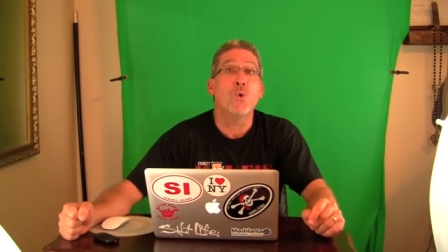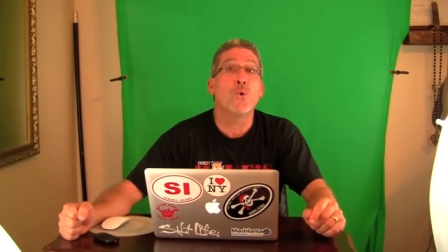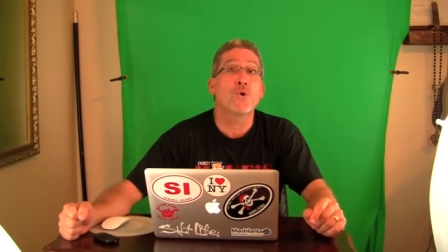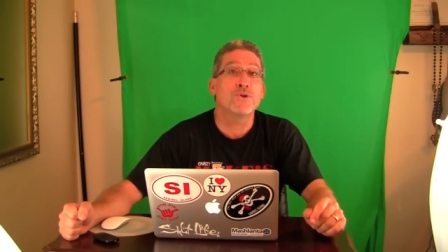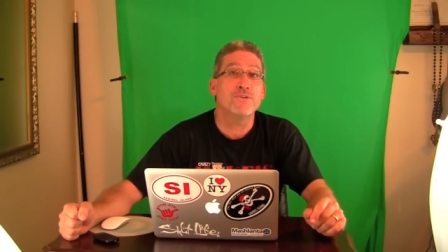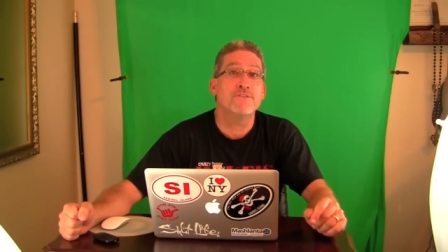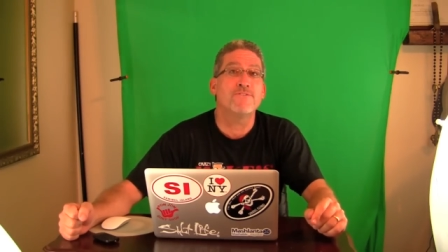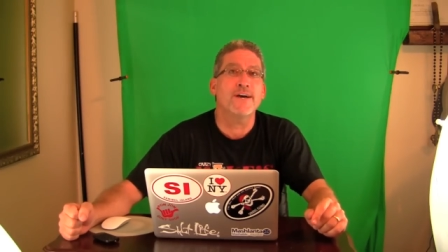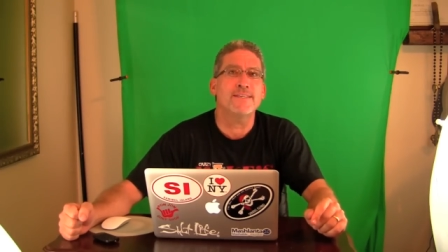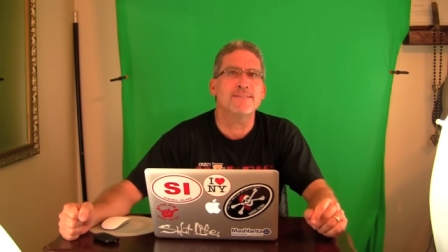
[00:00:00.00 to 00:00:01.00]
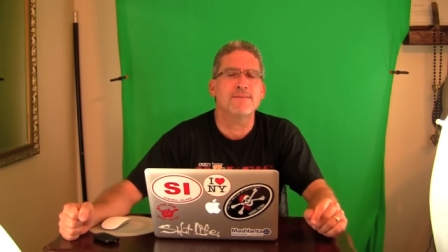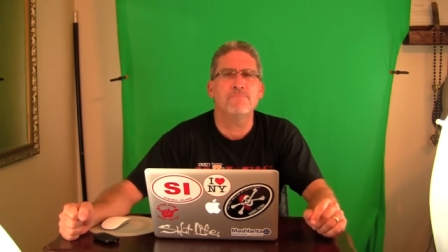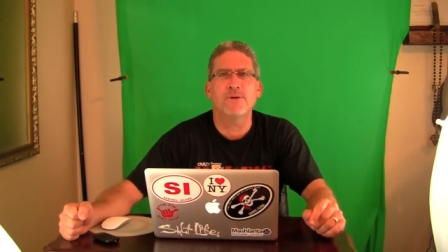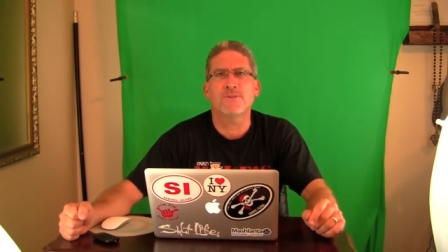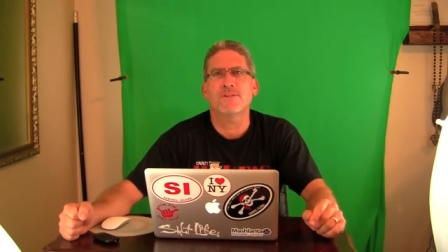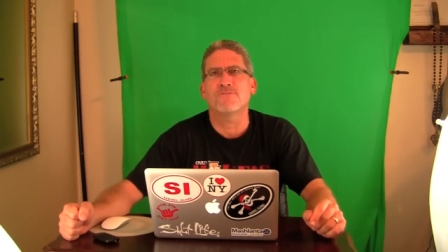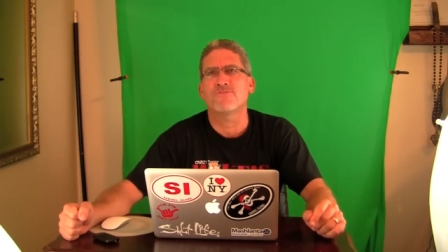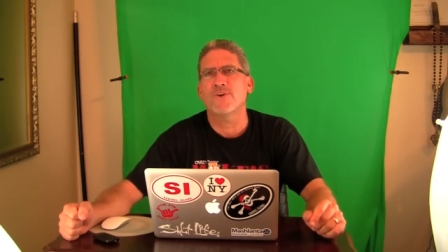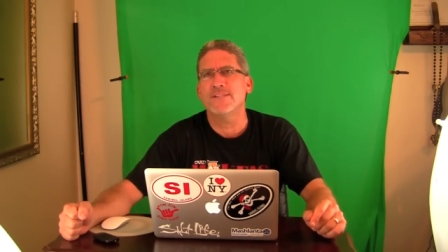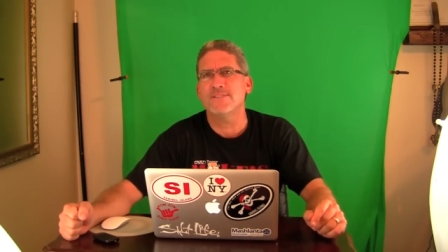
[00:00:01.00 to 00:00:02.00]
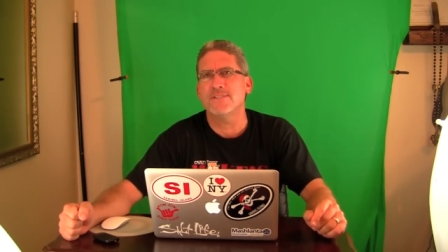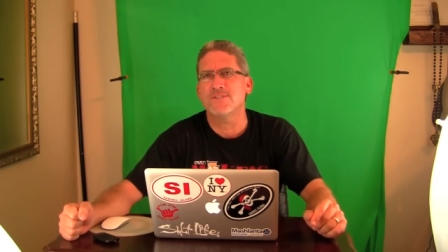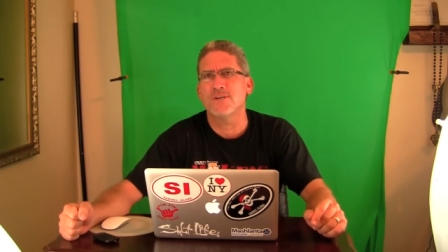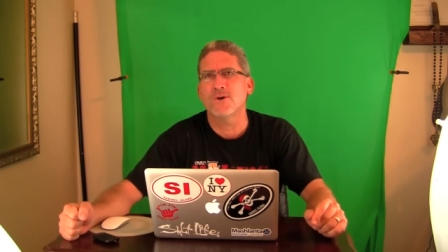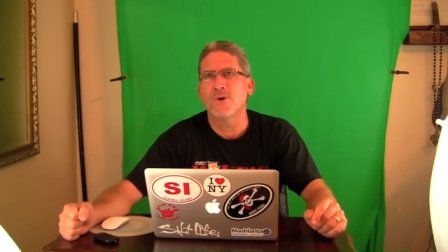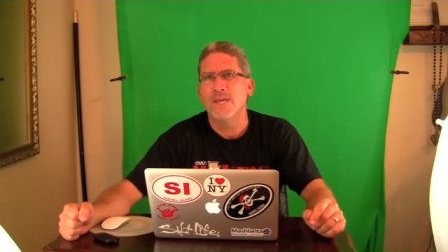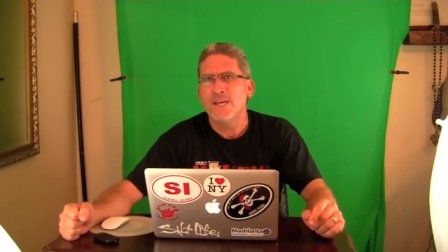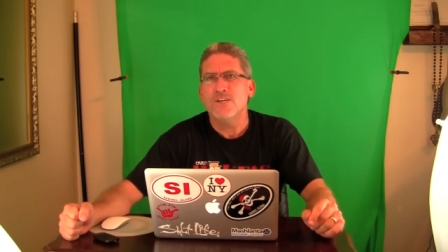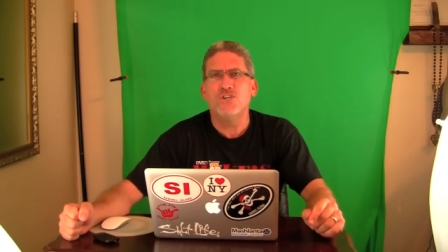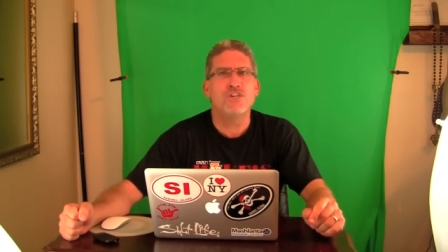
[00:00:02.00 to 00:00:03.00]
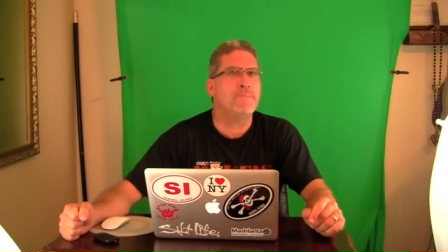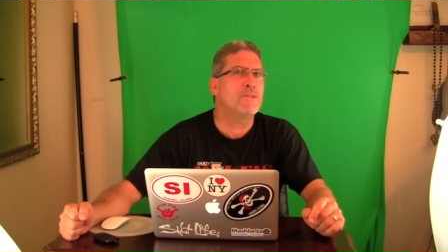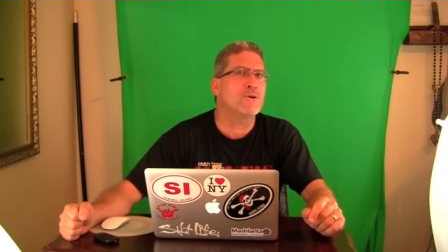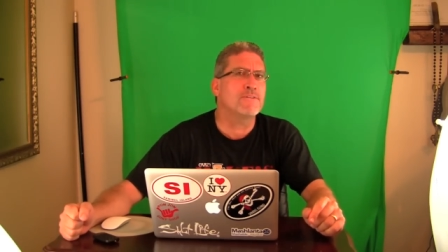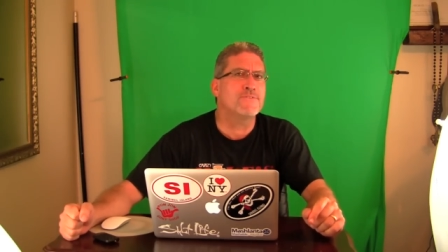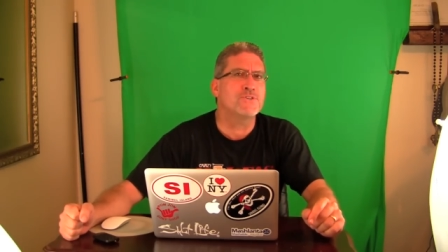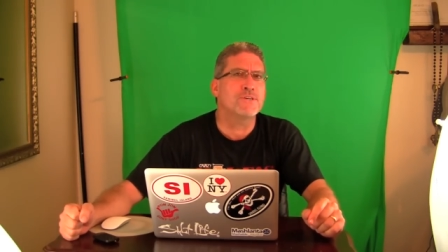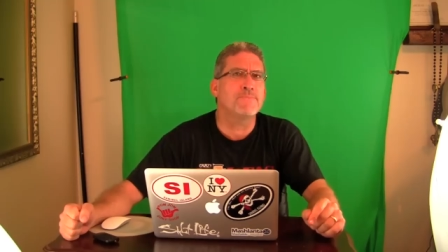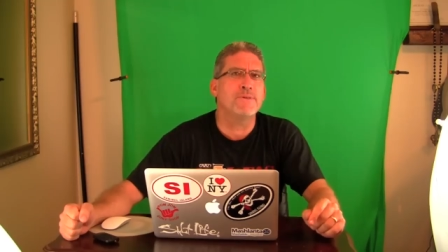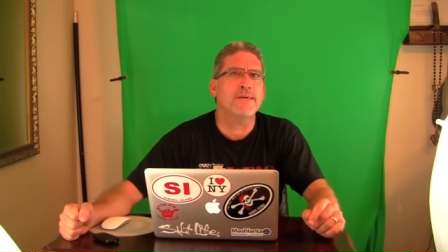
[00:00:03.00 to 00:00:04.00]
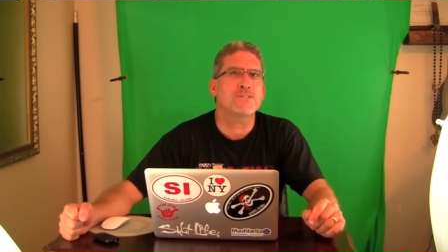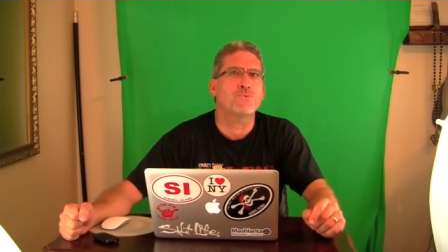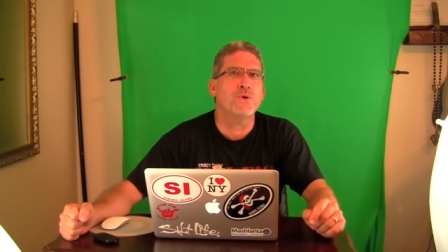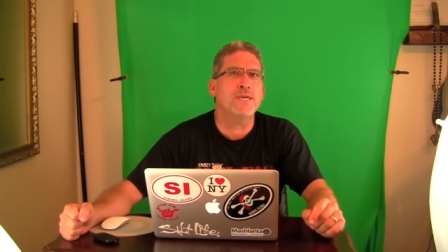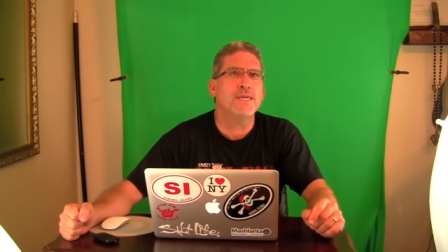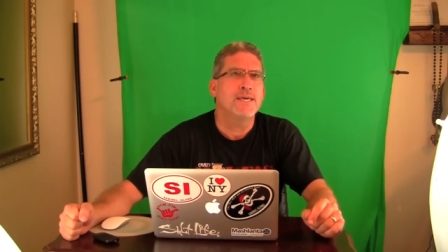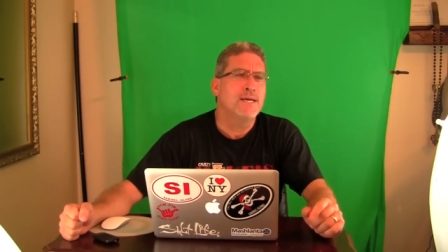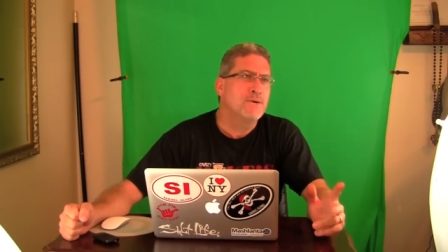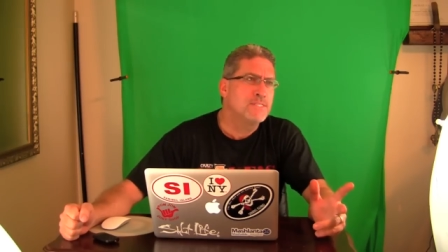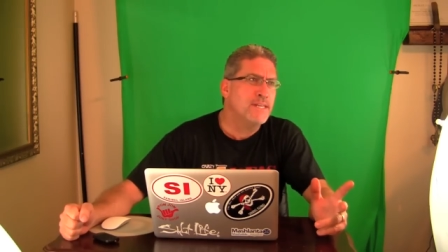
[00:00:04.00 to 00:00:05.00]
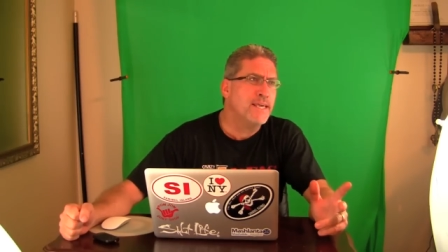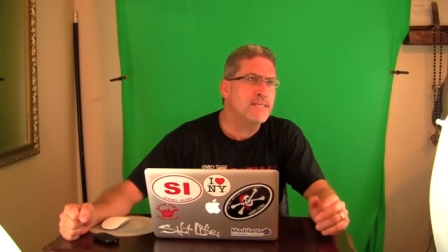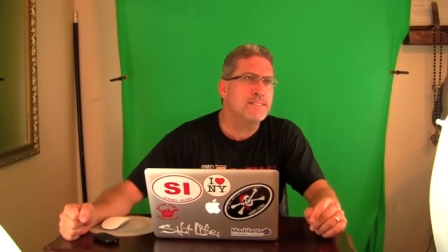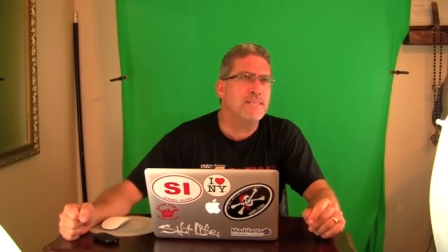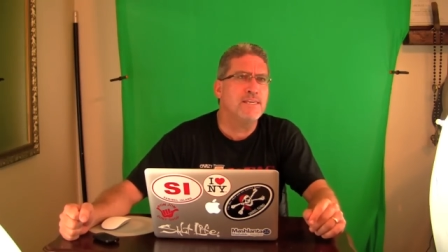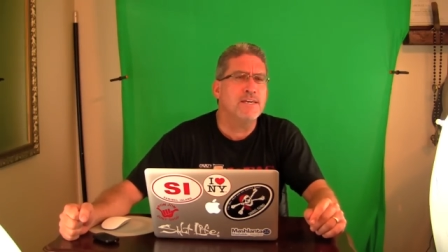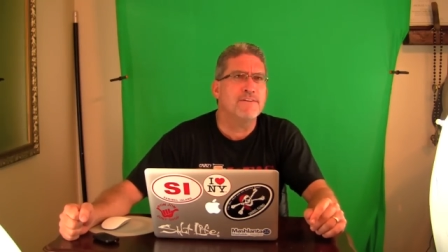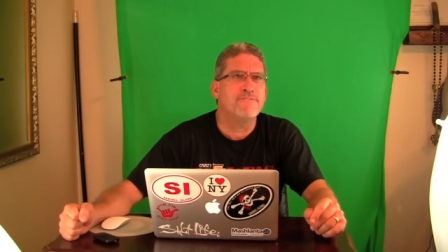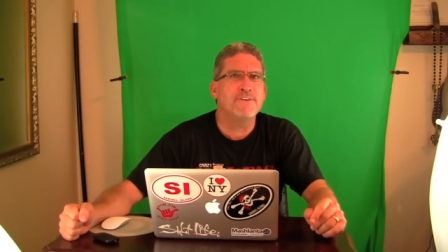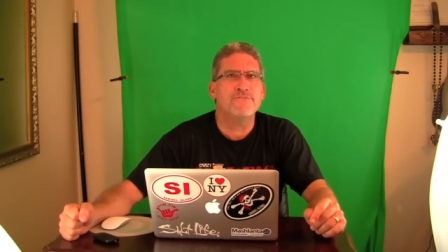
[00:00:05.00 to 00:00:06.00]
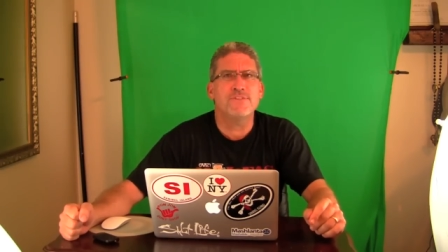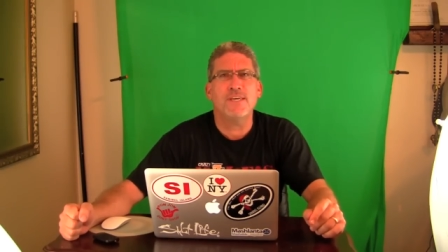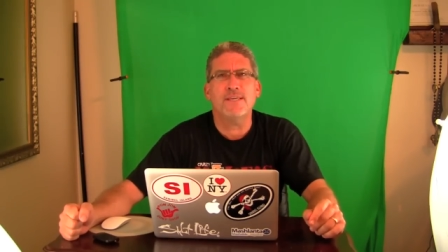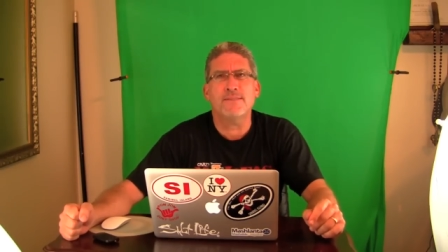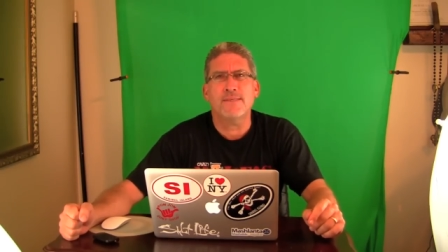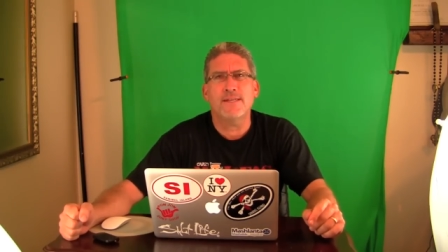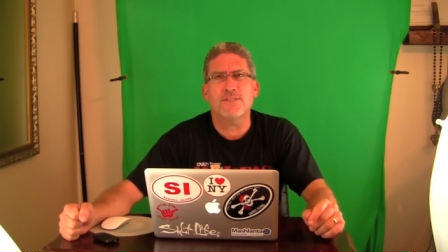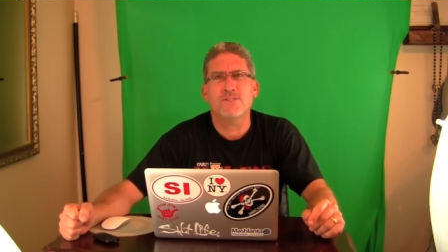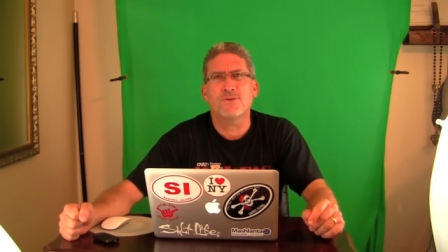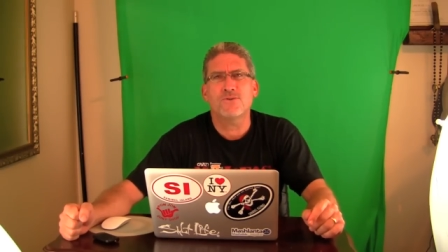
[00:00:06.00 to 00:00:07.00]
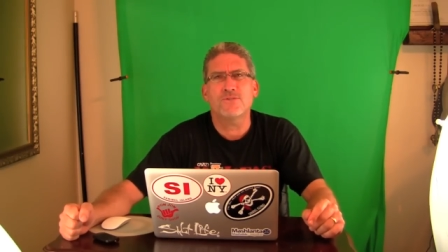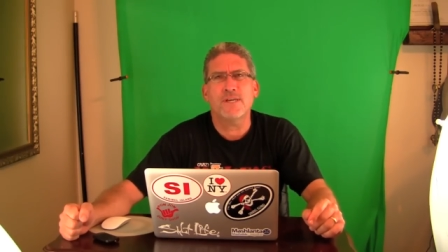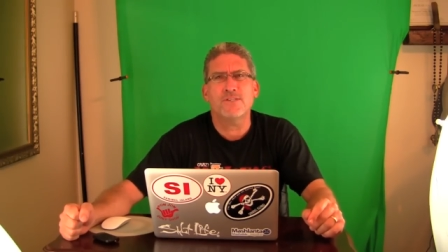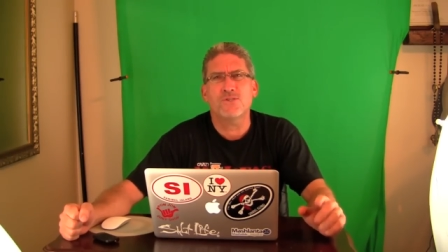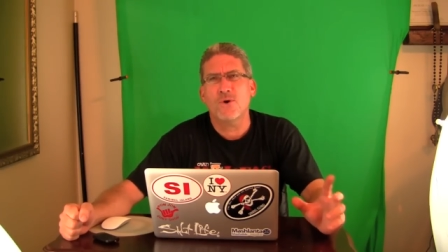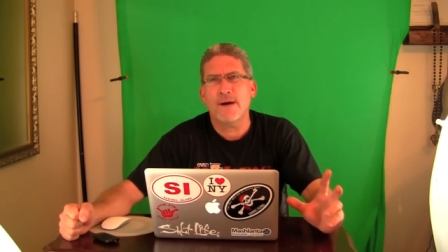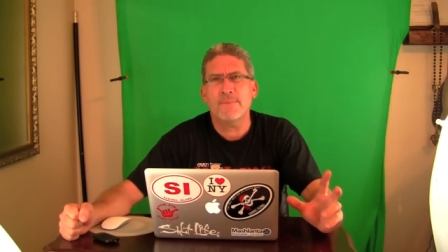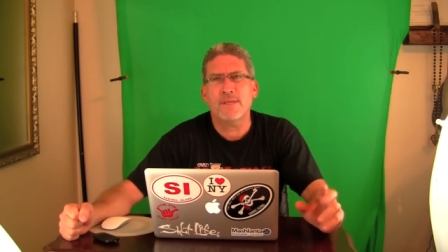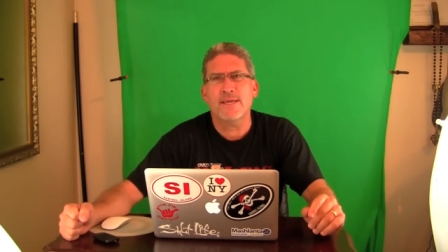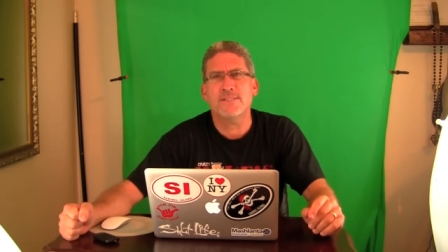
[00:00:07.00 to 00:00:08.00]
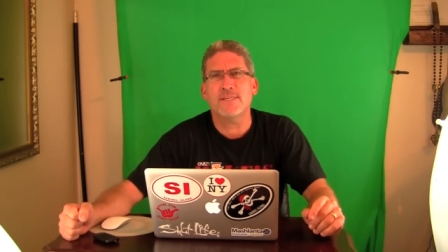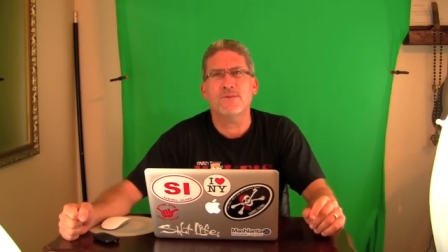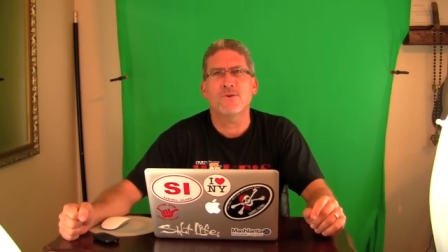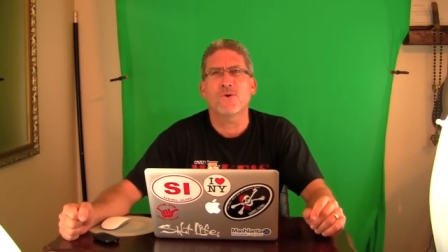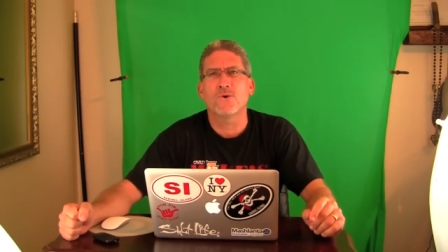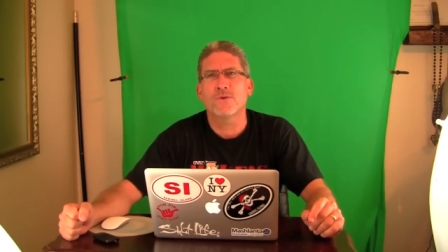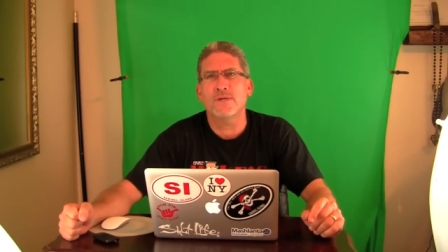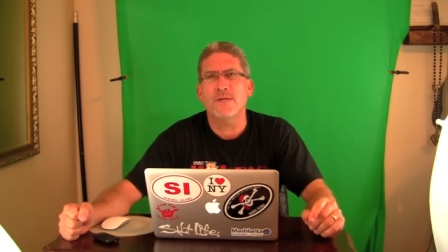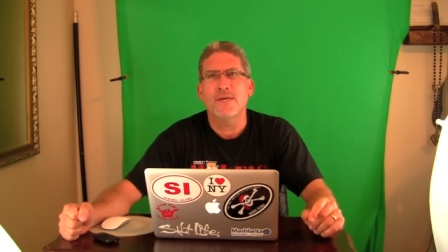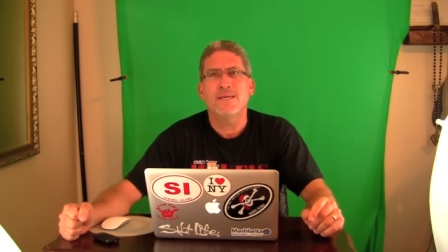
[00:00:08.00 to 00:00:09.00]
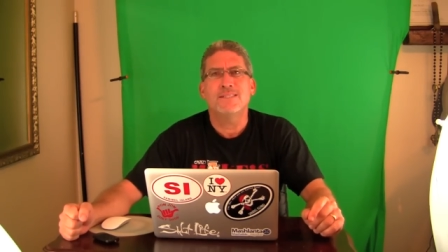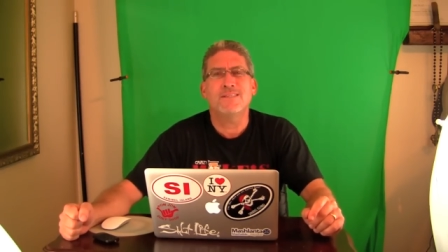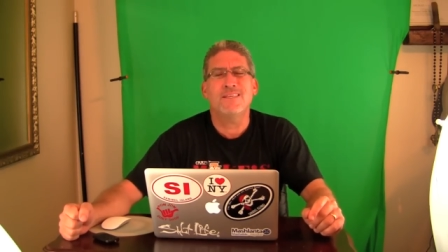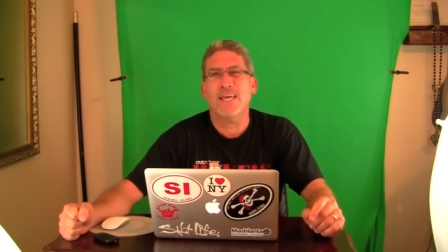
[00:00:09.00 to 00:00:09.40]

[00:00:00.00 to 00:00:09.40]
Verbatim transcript: order the devices and build a little frenzy. So you should be looking for something next week. Today is the uh, 15th and it's Thursday, so I'm going to guess either early to